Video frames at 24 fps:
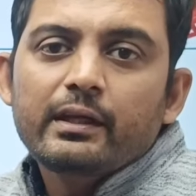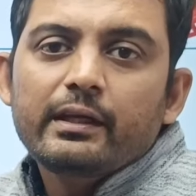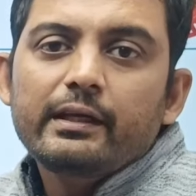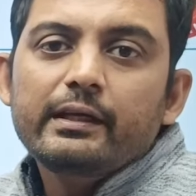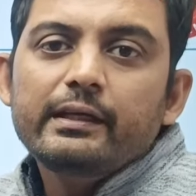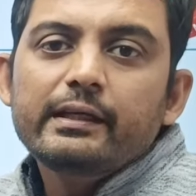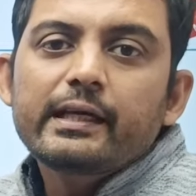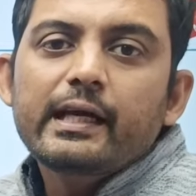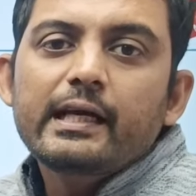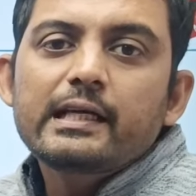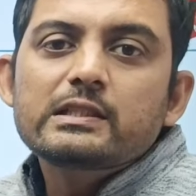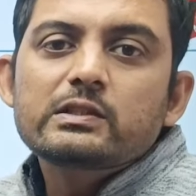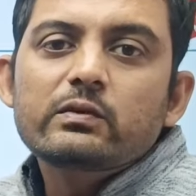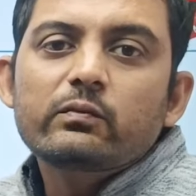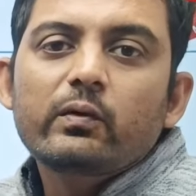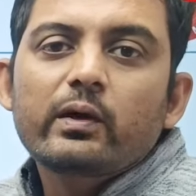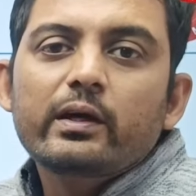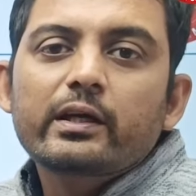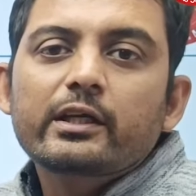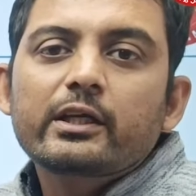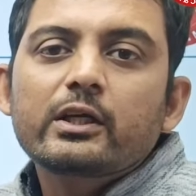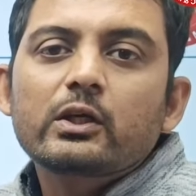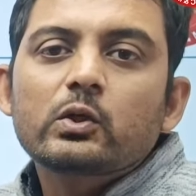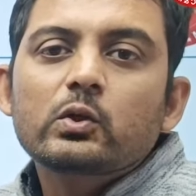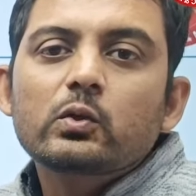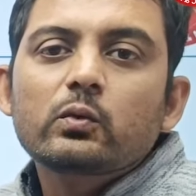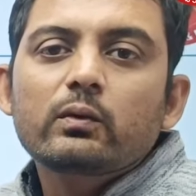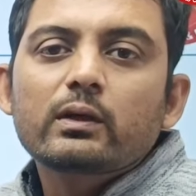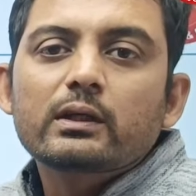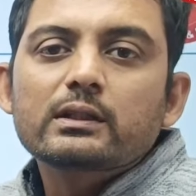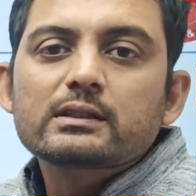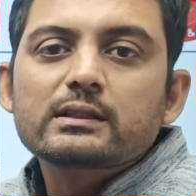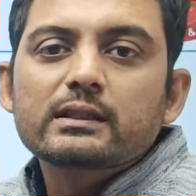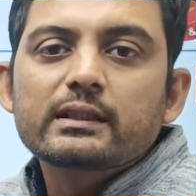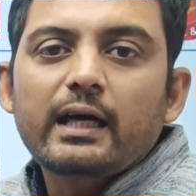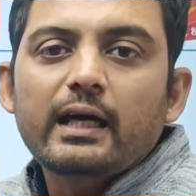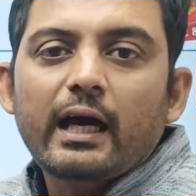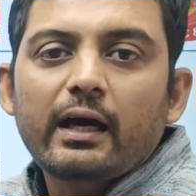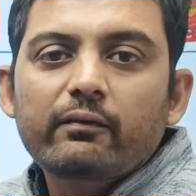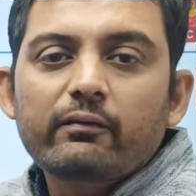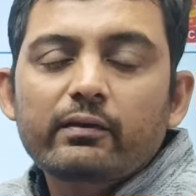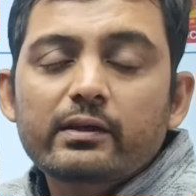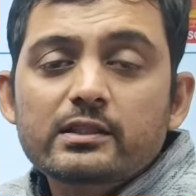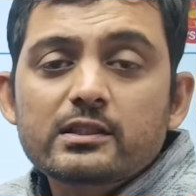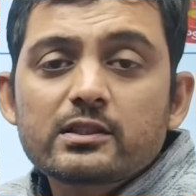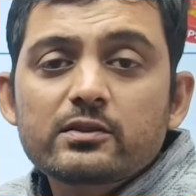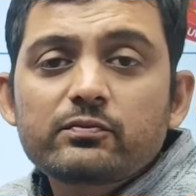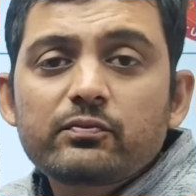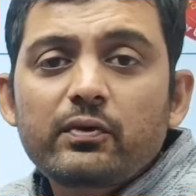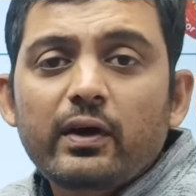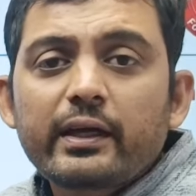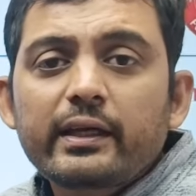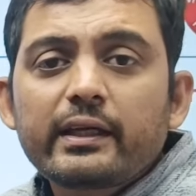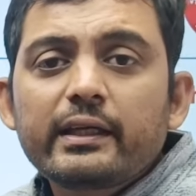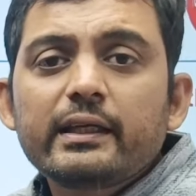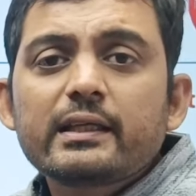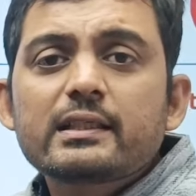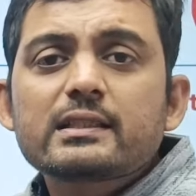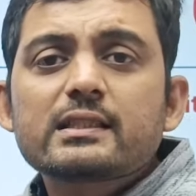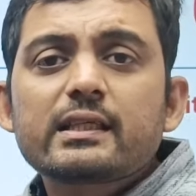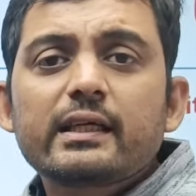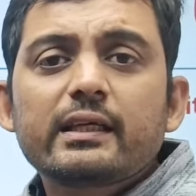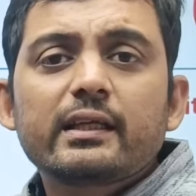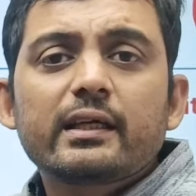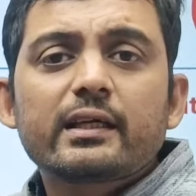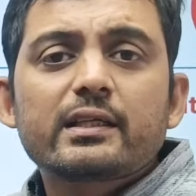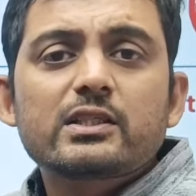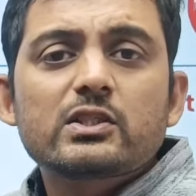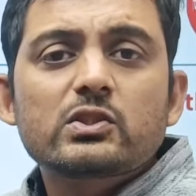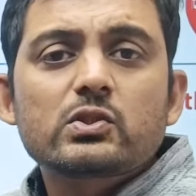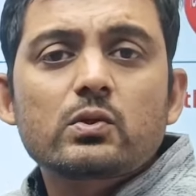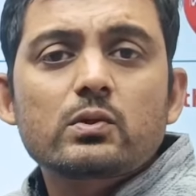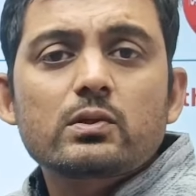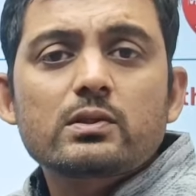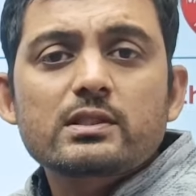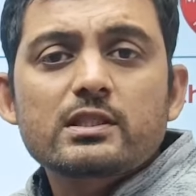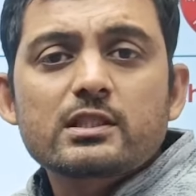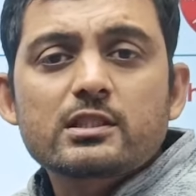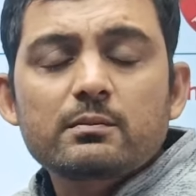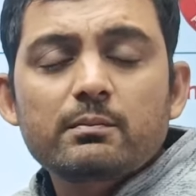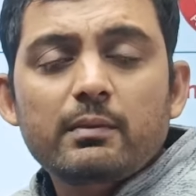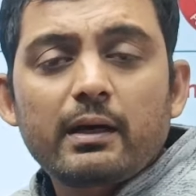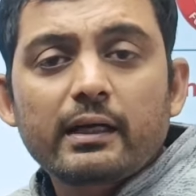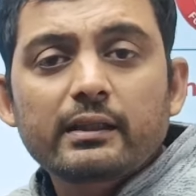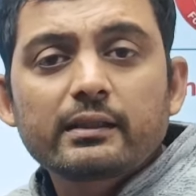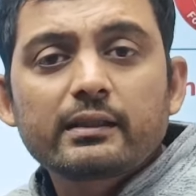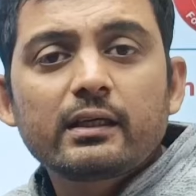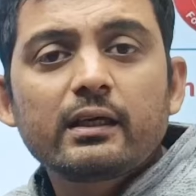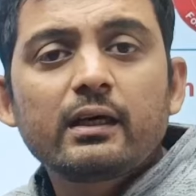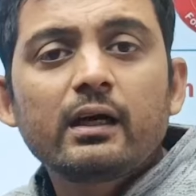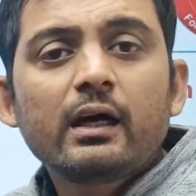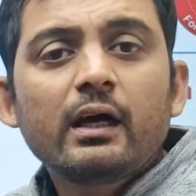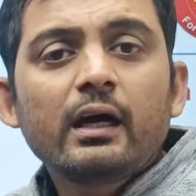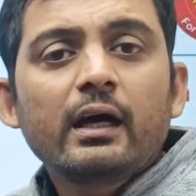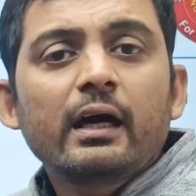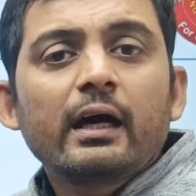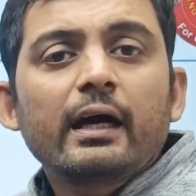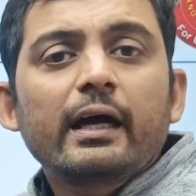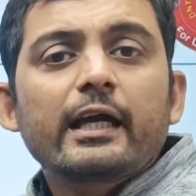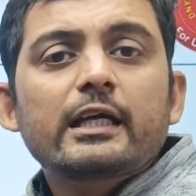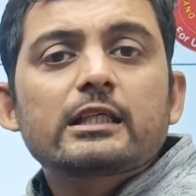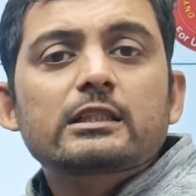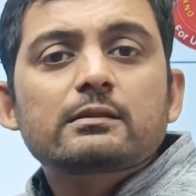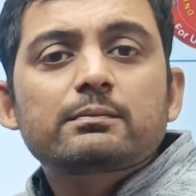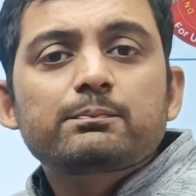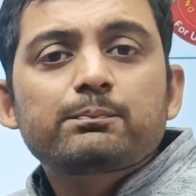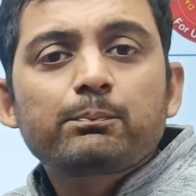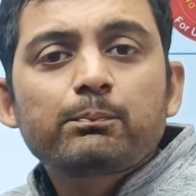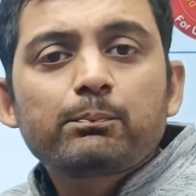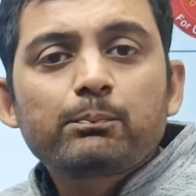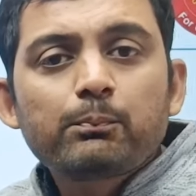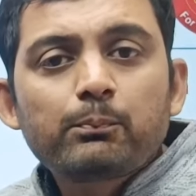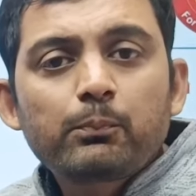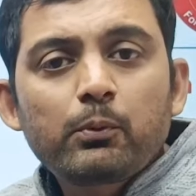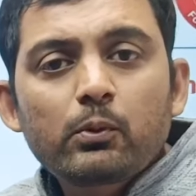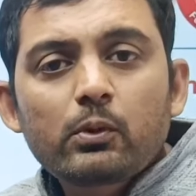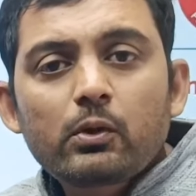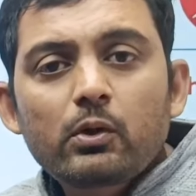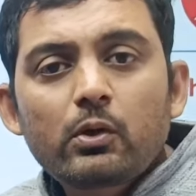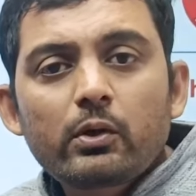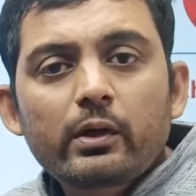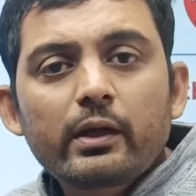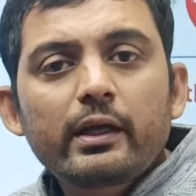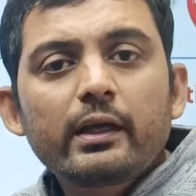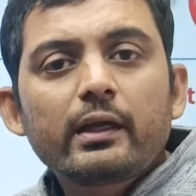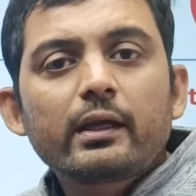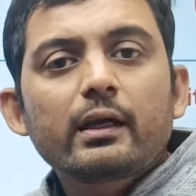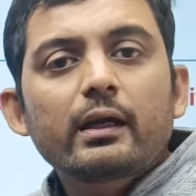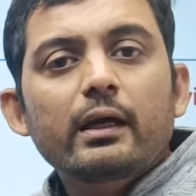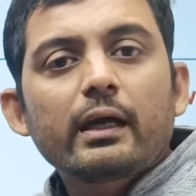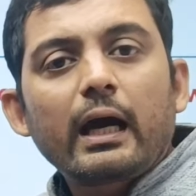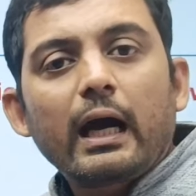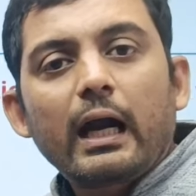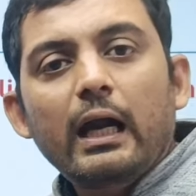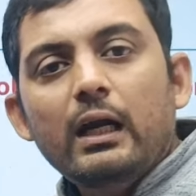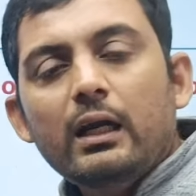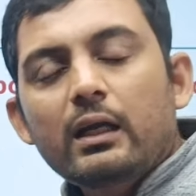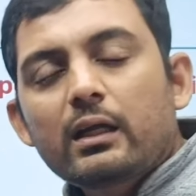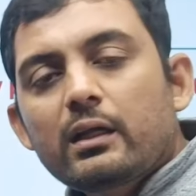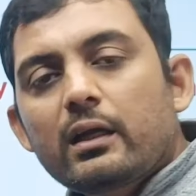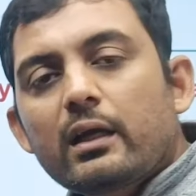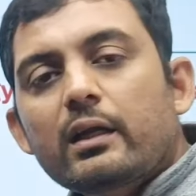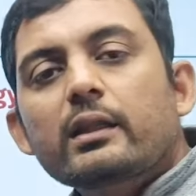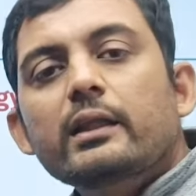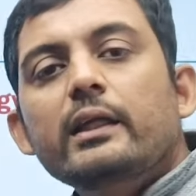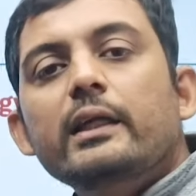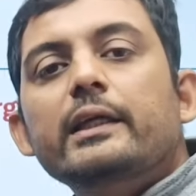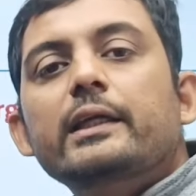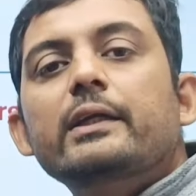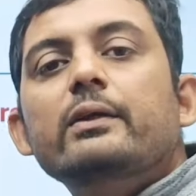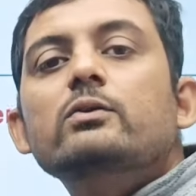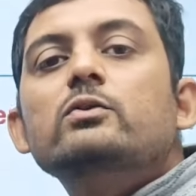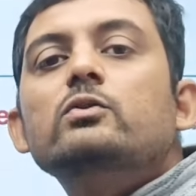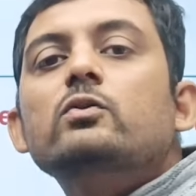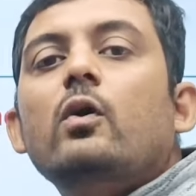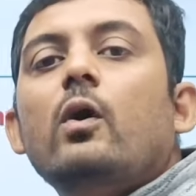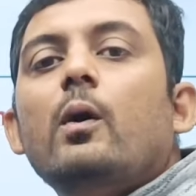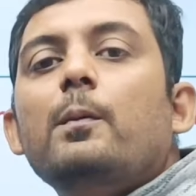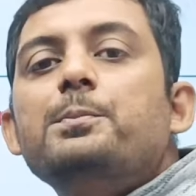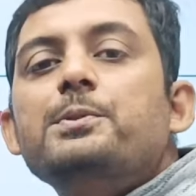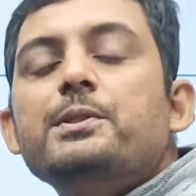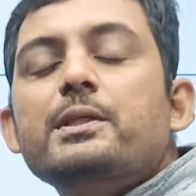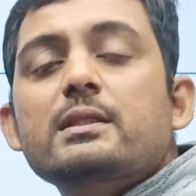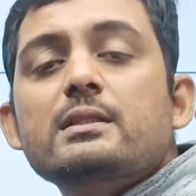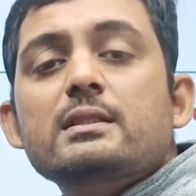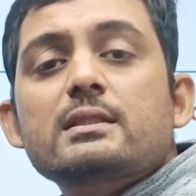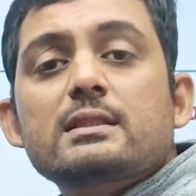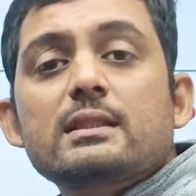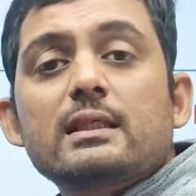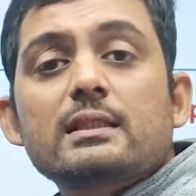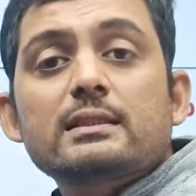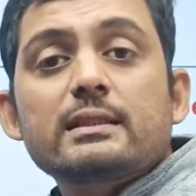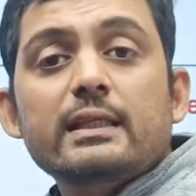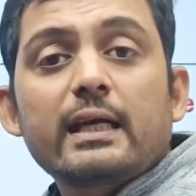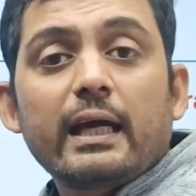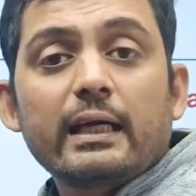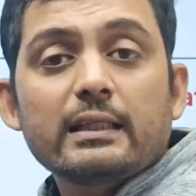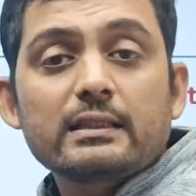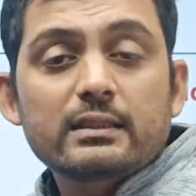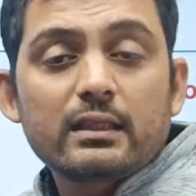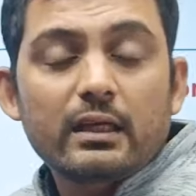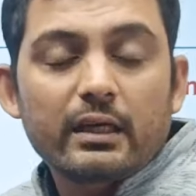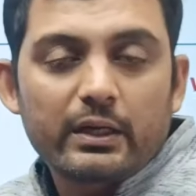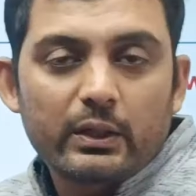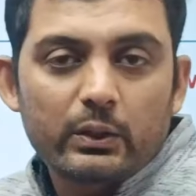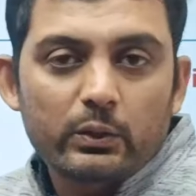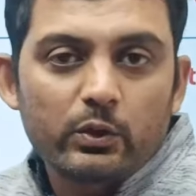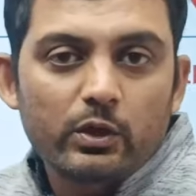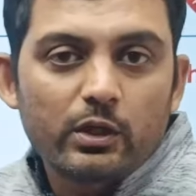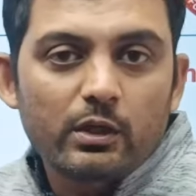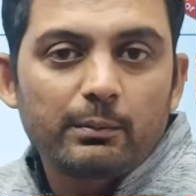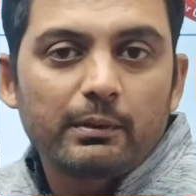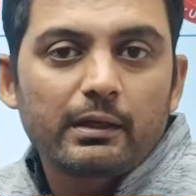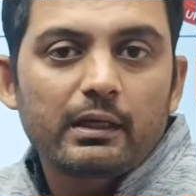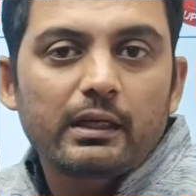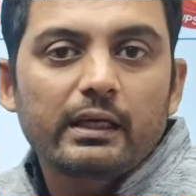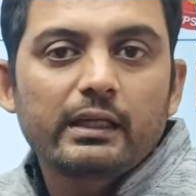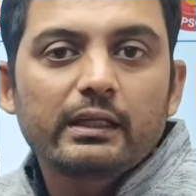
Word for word: India is working towards diversifying its energy sources by the exploring alternatives options such as renewable